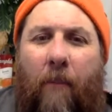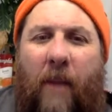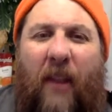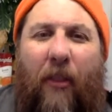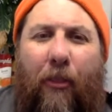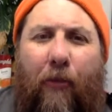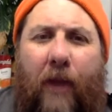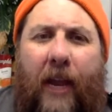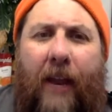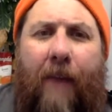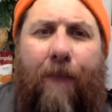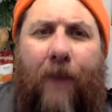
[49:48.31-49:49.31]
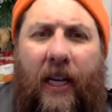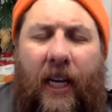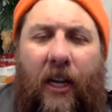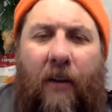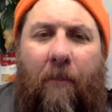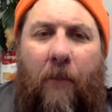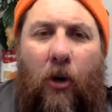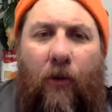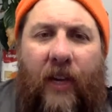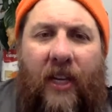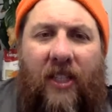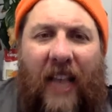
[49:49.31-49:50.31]
Made 3 fucking
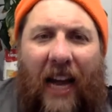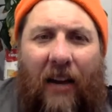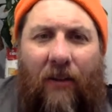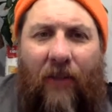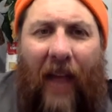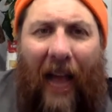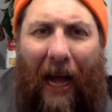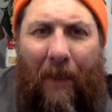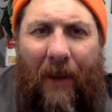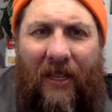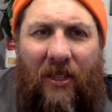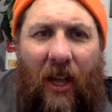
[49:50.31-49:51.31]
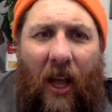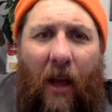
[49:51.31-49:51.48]
movies out of The Hobbit,